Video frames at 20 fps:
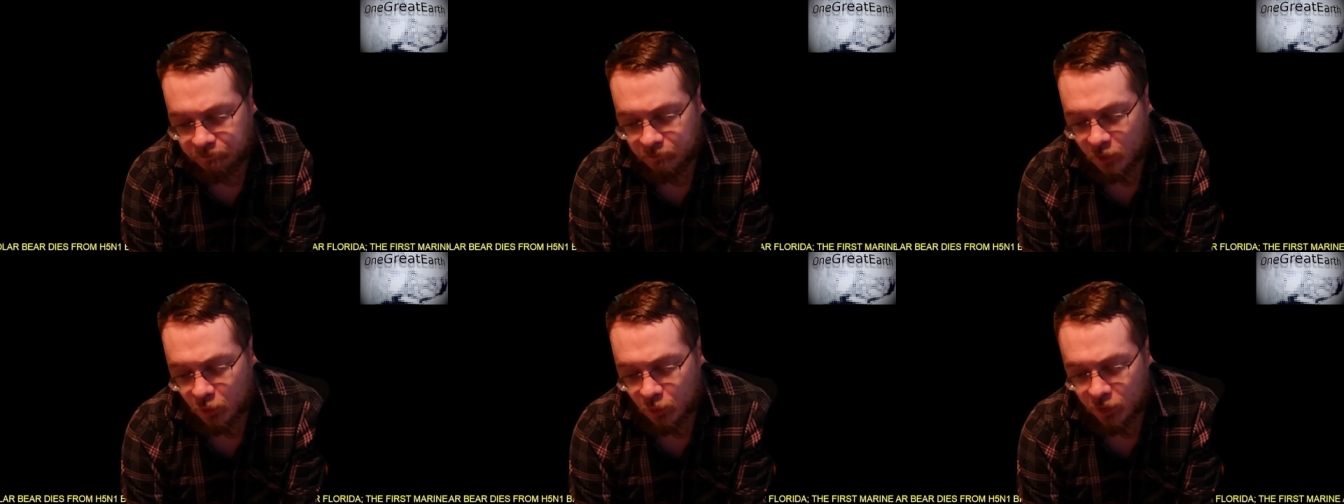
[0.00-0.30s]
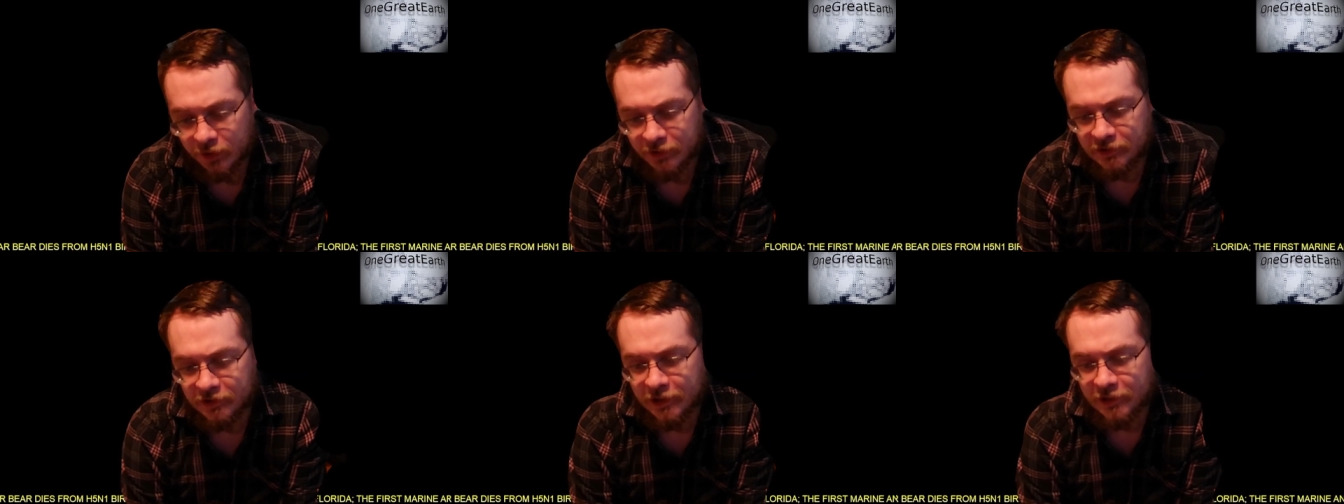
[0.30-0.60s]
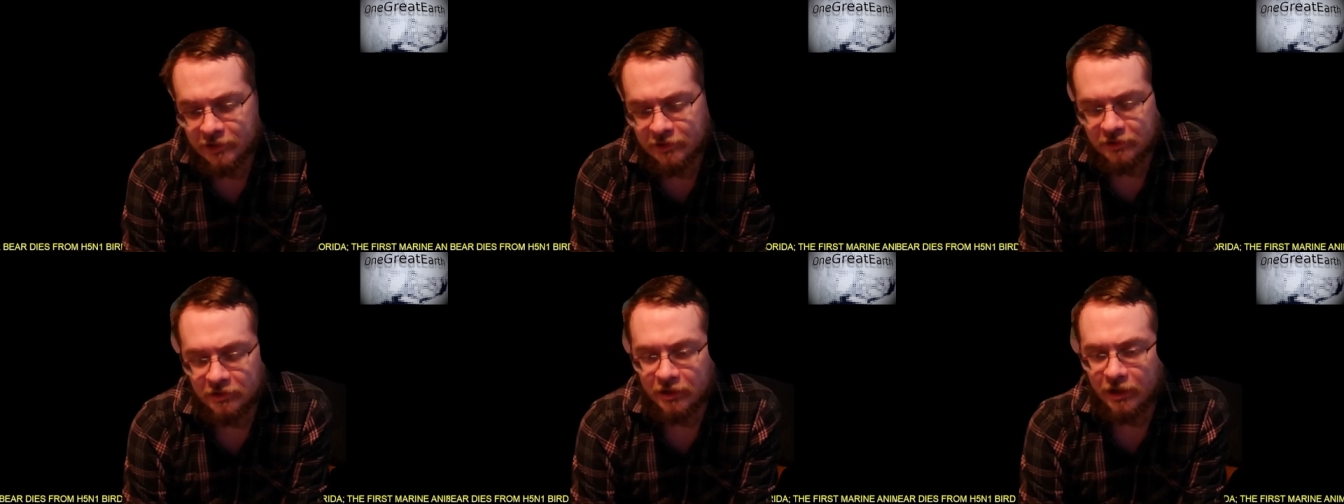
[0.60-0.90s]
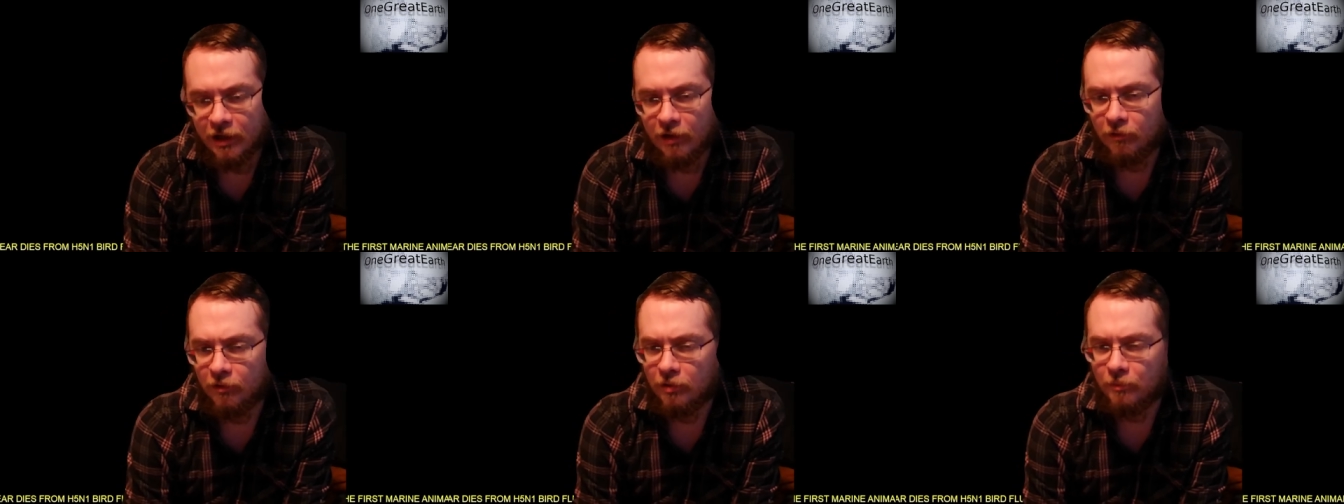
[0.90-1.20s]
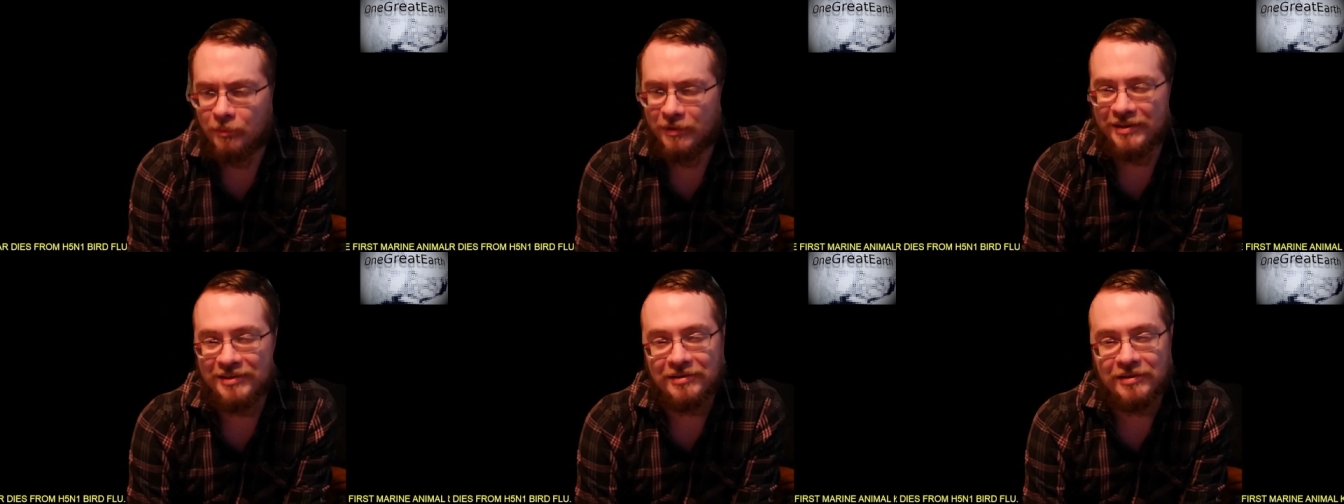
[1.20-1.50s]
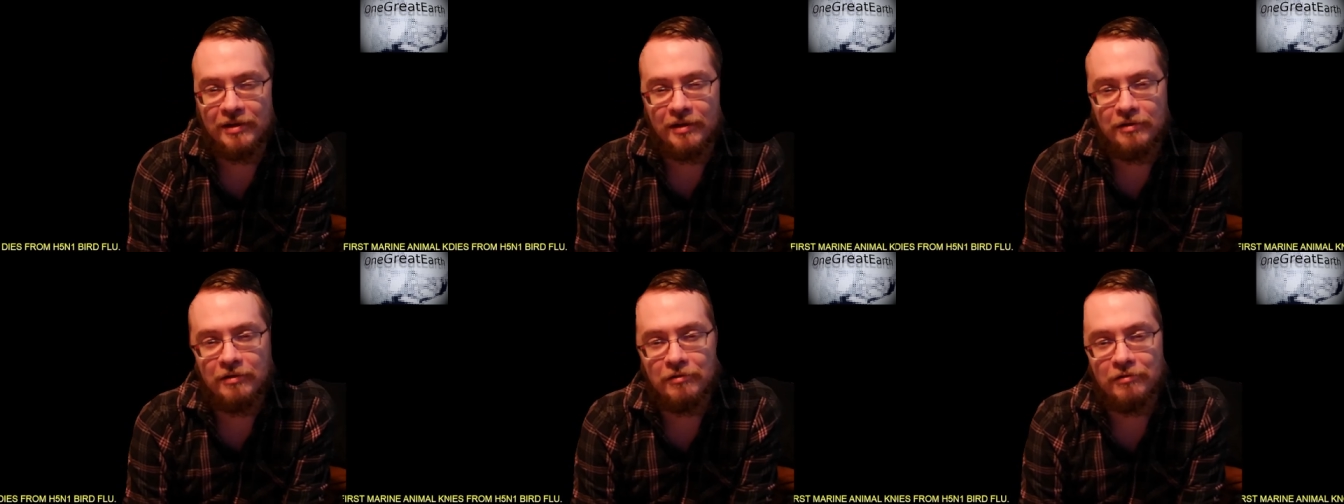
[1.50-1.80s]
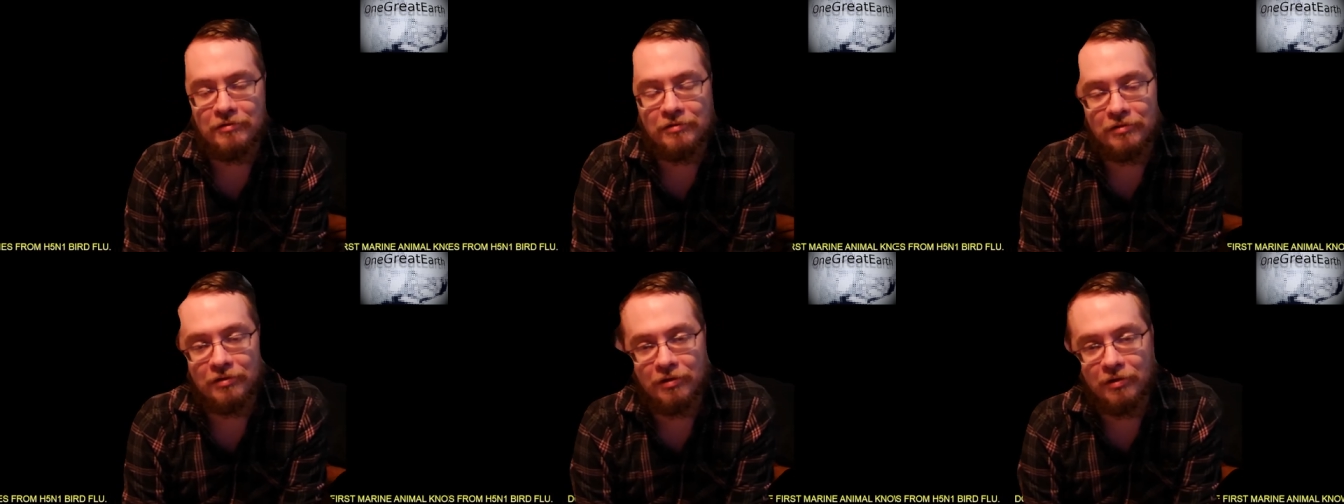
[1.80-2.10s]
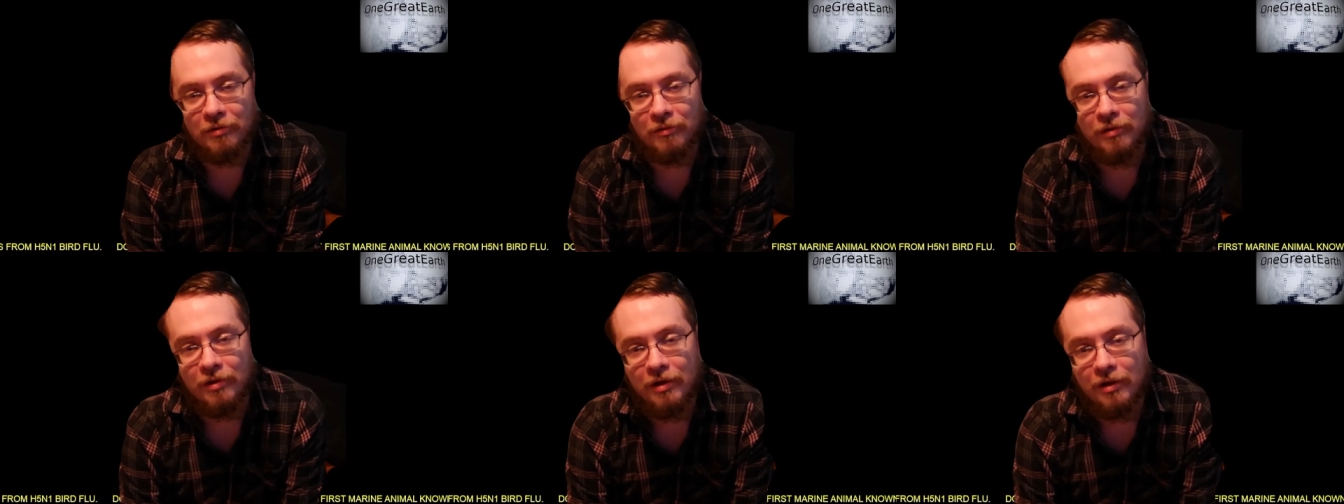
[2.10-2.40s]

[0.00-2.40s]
when I set this account up like 10 years ago,